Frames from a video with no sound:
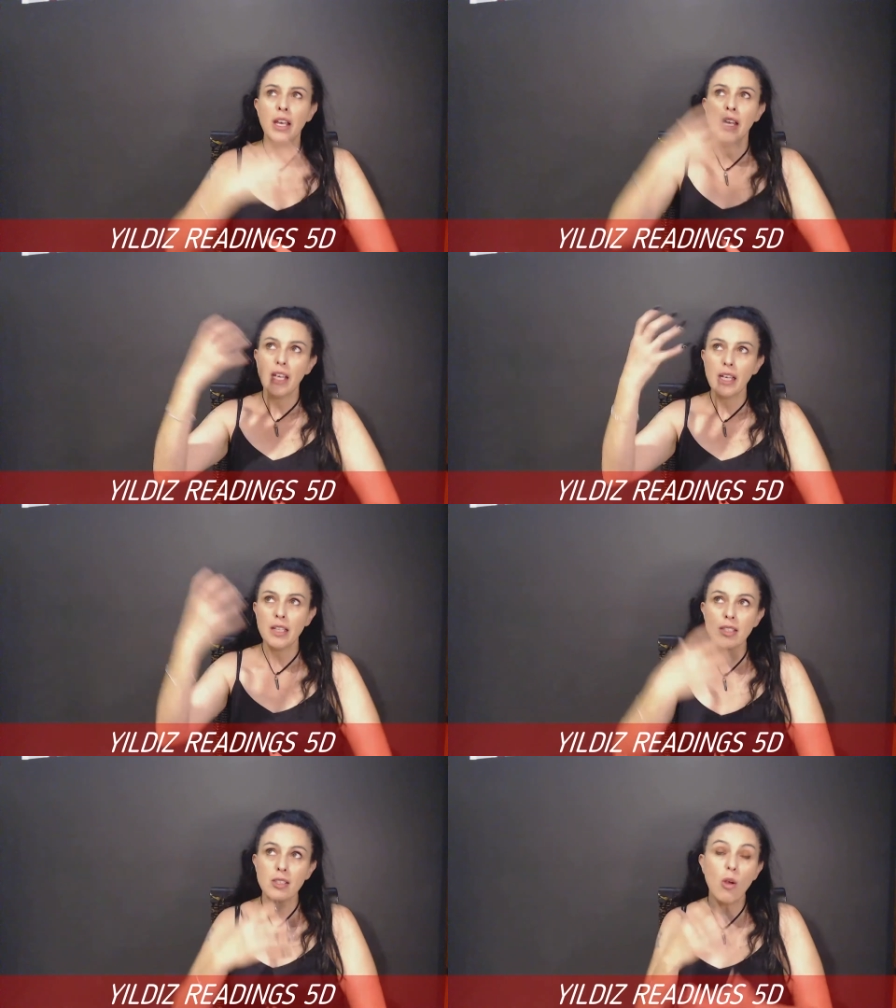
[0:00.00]

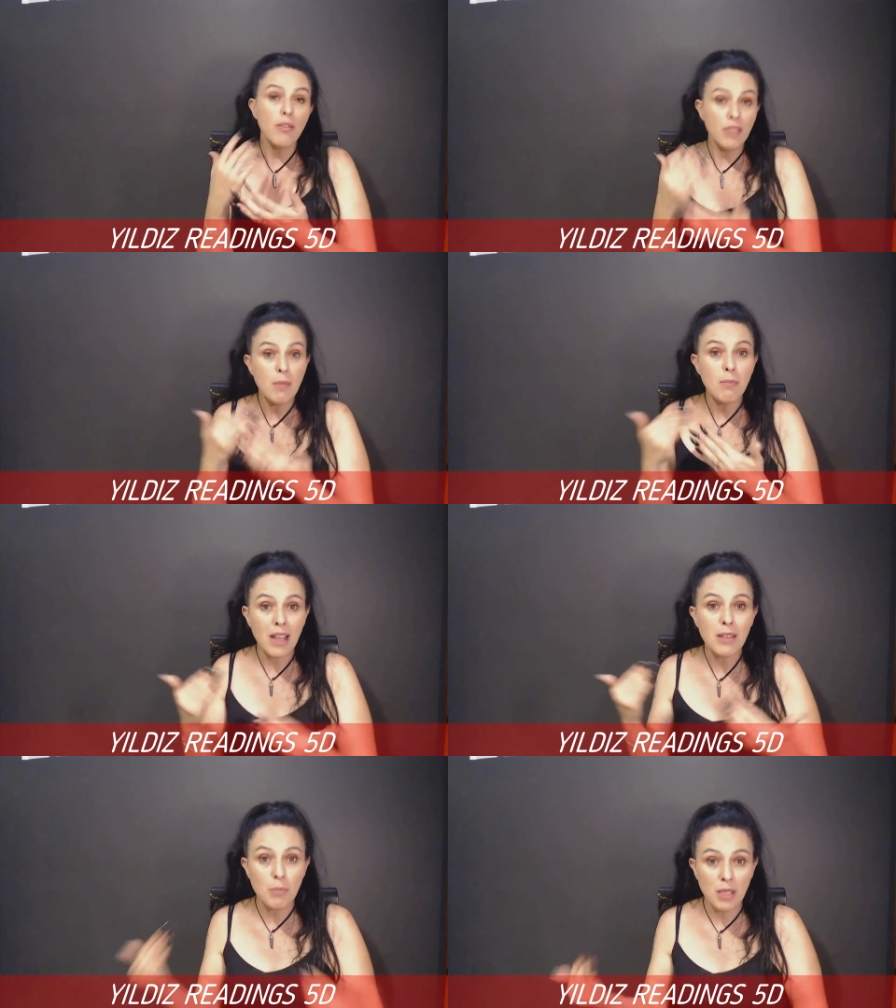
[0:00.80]
It's like there
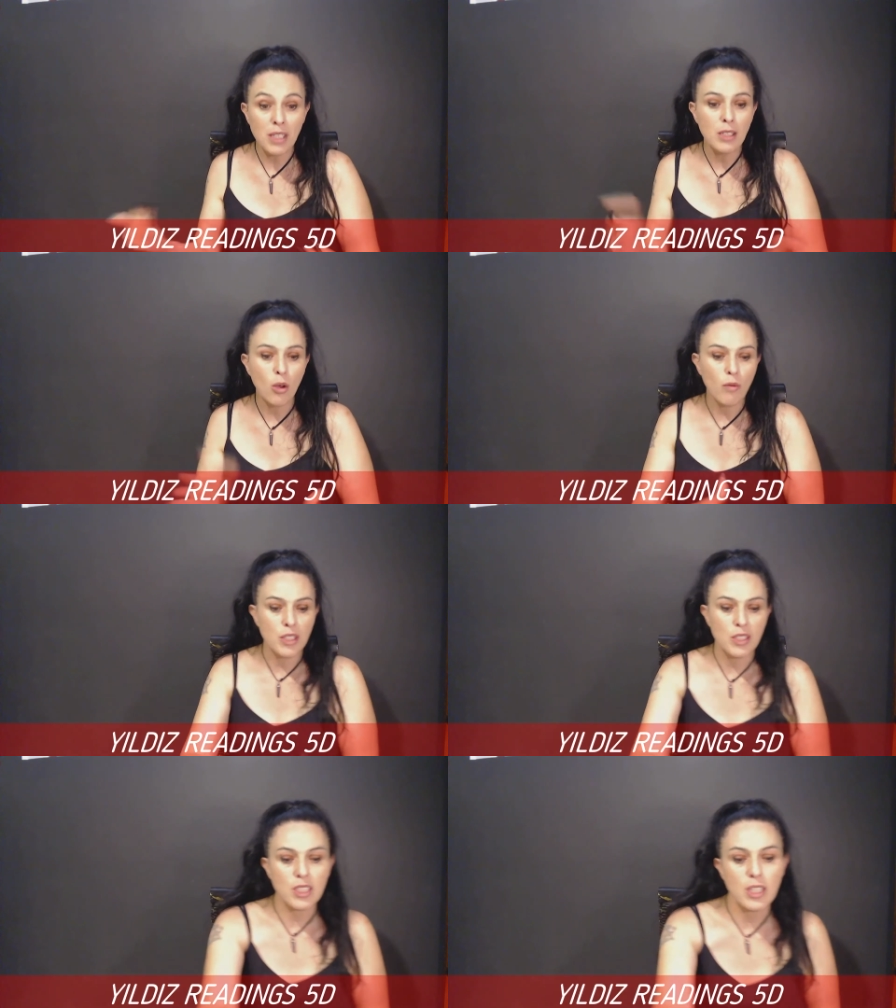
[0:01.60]
may be,
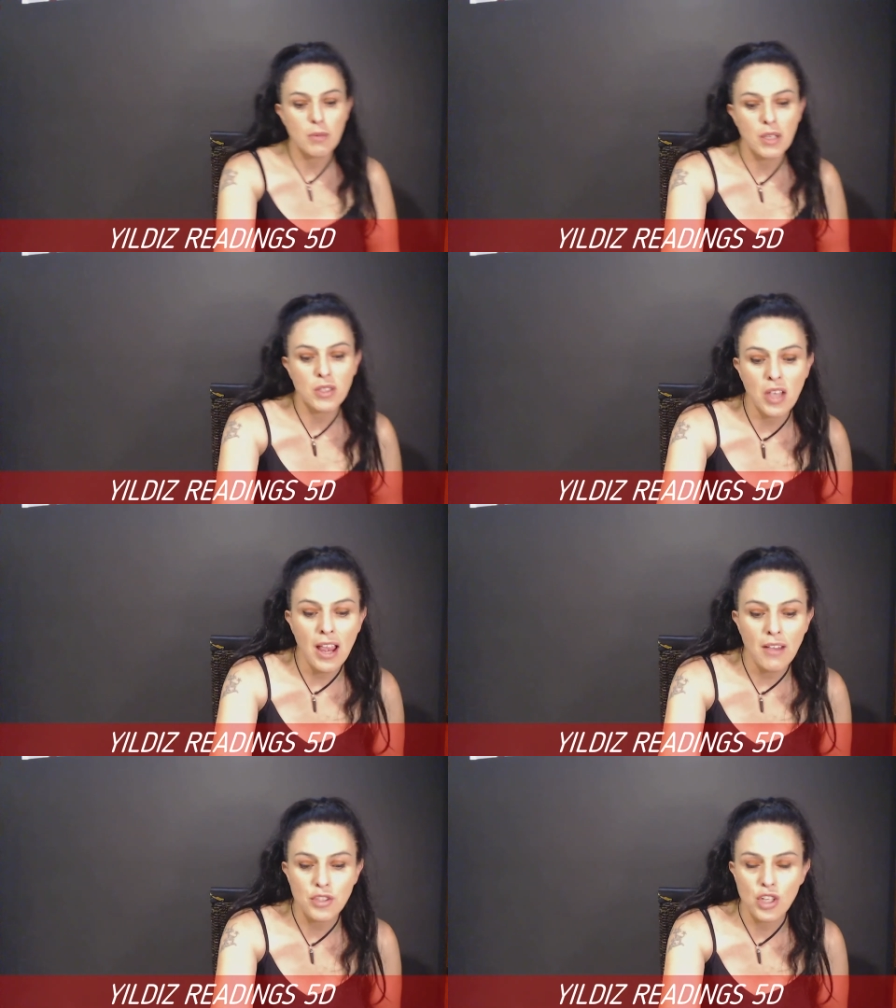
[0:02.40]
obviously, because I
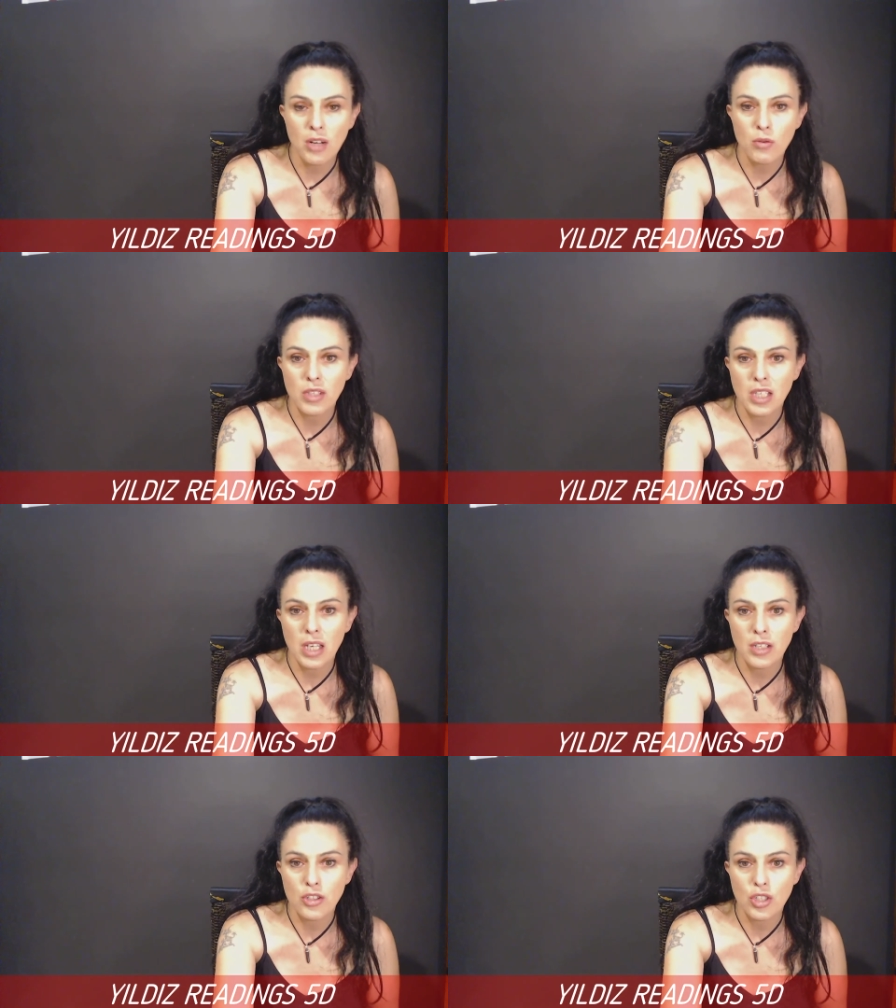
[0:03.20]
have channeled the
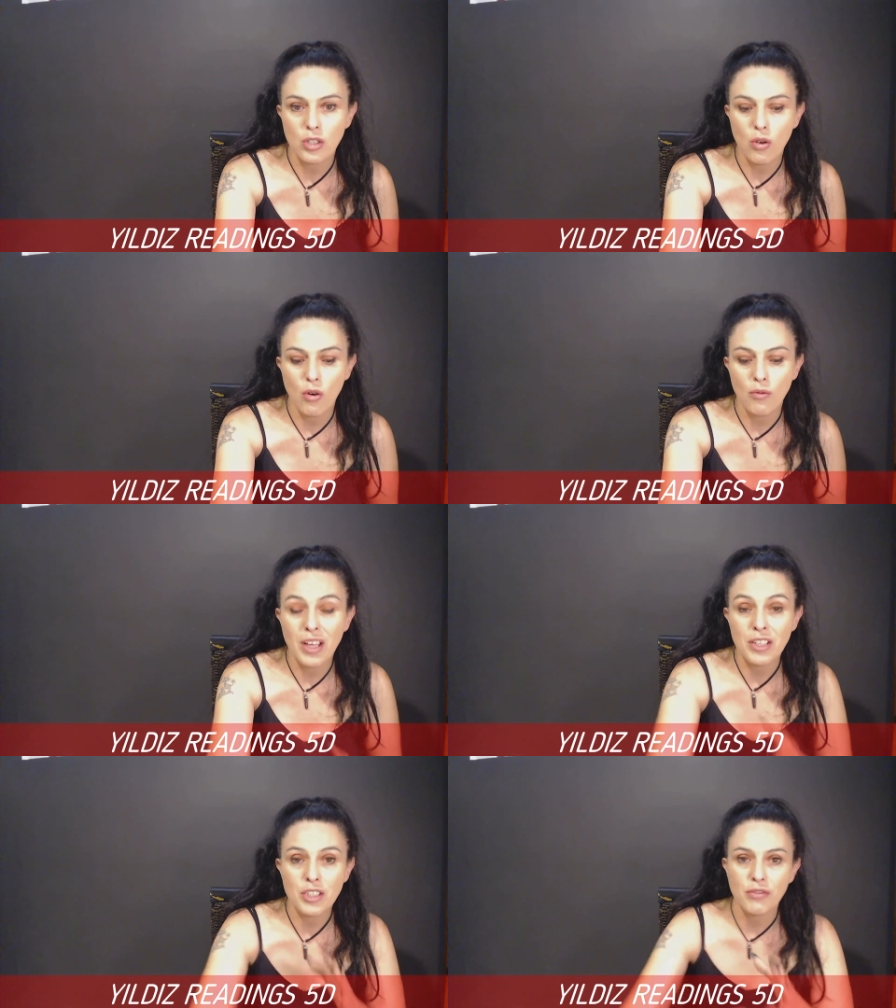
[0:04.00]
energy of a
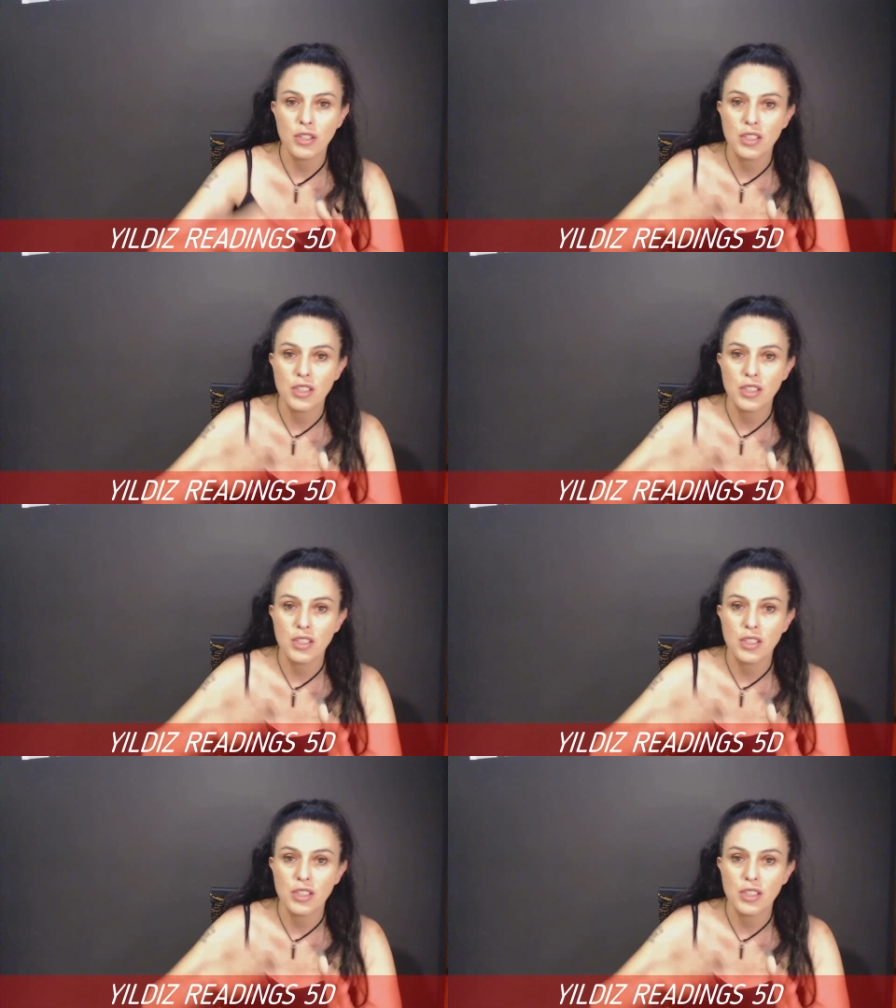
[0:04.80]
difference